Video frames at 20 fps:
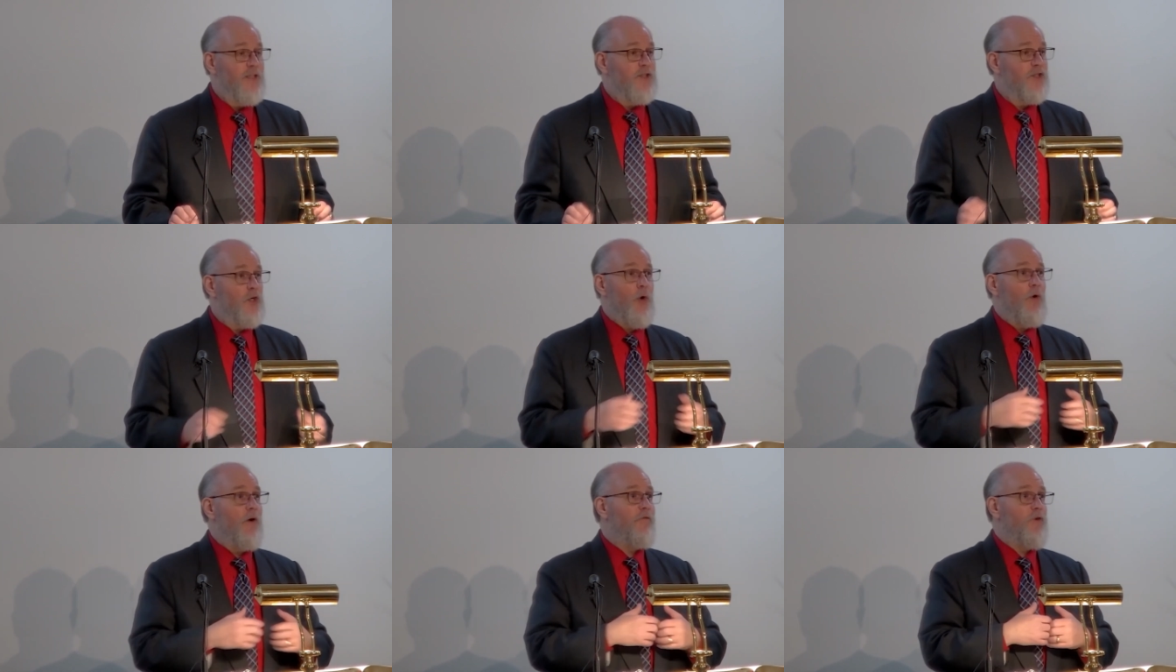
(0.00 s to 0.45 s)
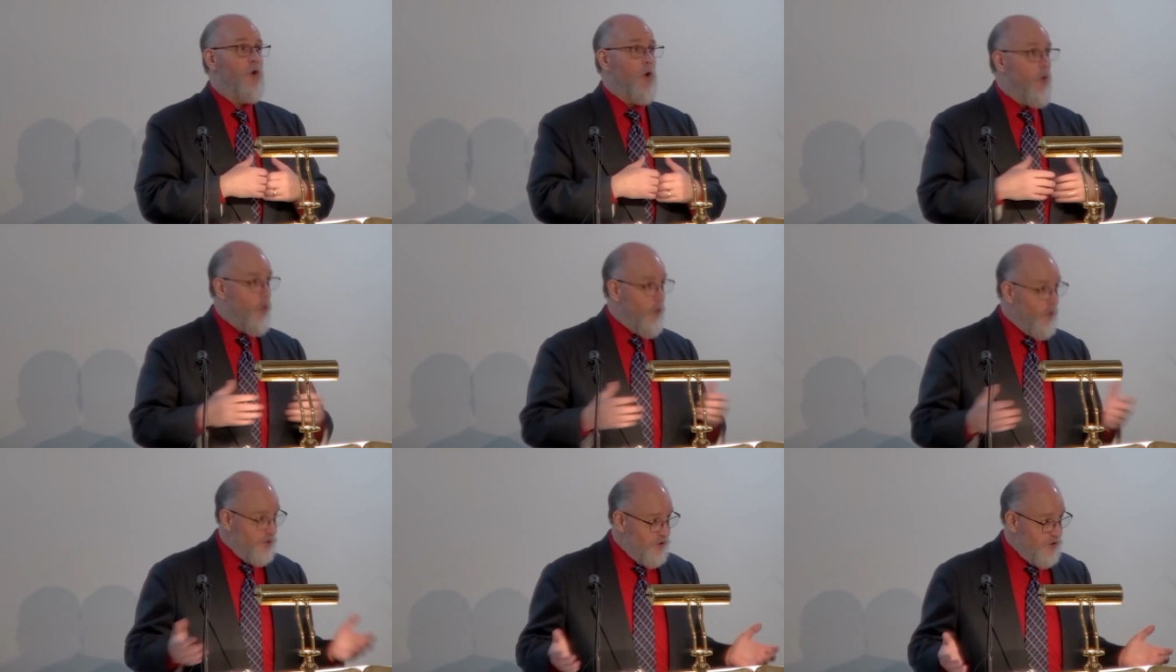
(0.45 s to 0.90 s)
So of
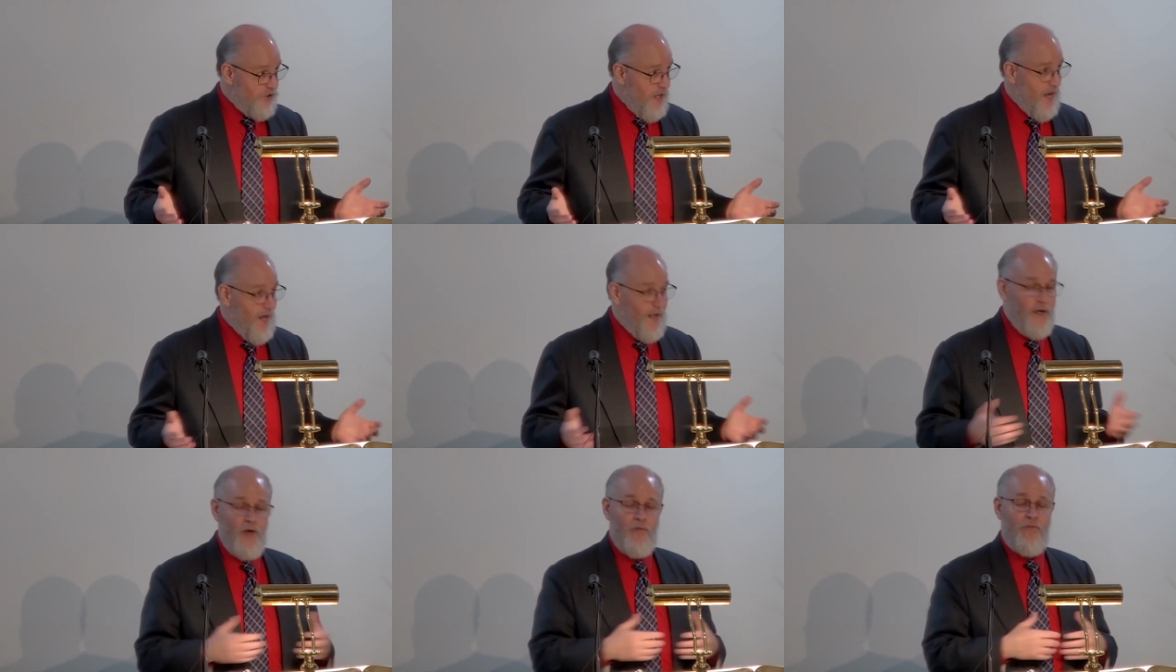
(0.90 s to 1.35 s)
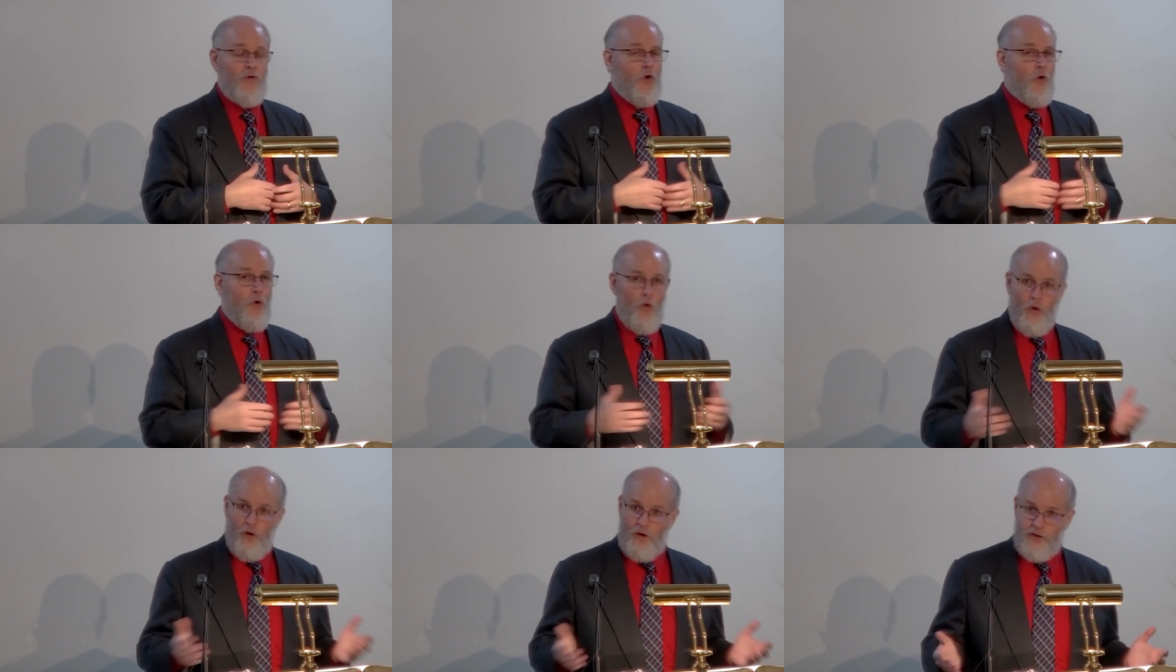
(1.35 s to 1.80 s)
course not. Of
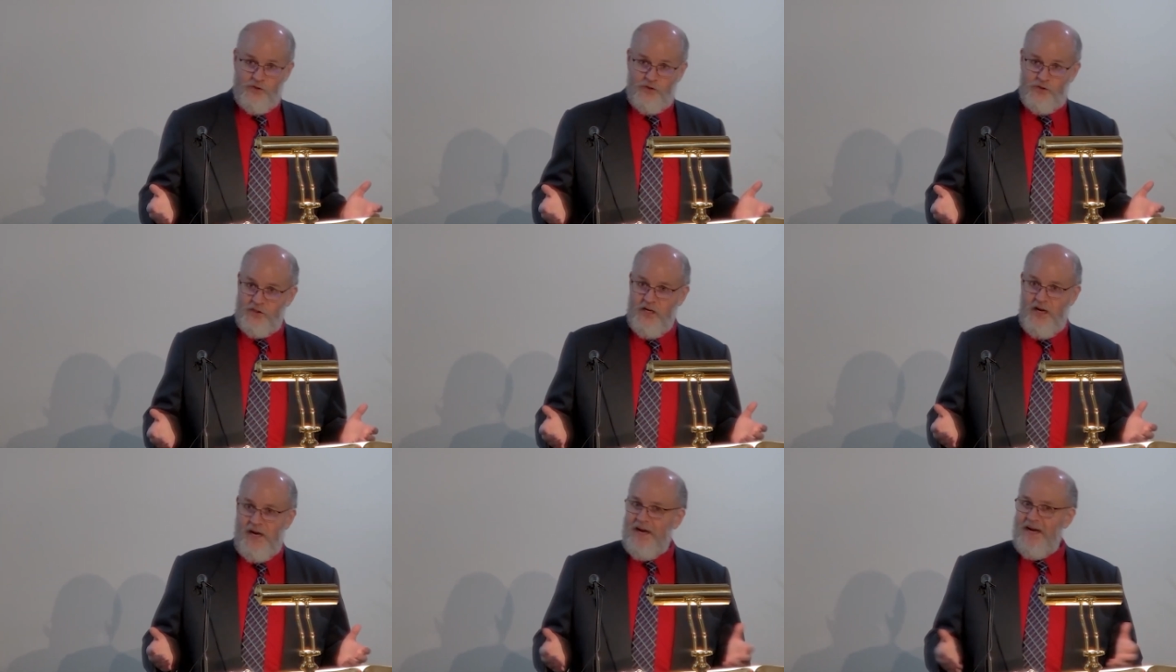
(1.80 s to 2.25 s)
course